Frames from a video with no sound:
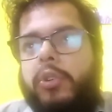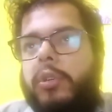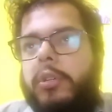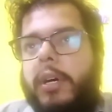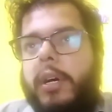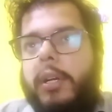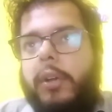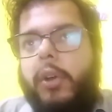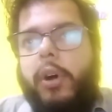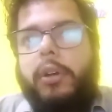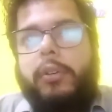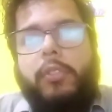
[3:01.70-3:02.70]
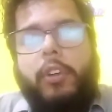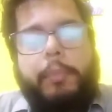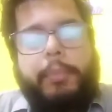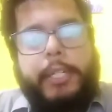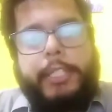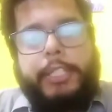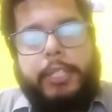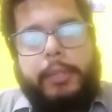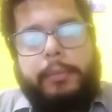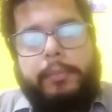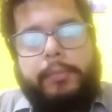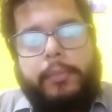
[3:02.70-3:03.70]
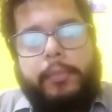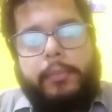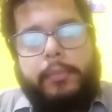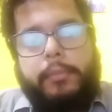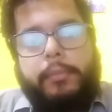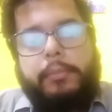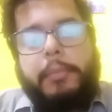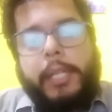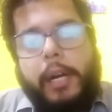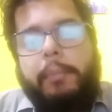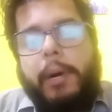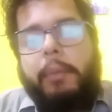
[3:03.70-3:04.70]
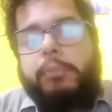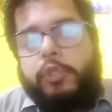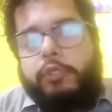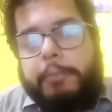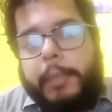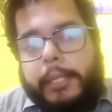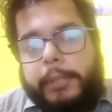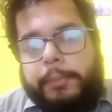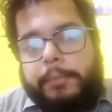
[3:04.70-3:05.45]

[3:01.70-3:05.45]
could a non-cooperation become a movement?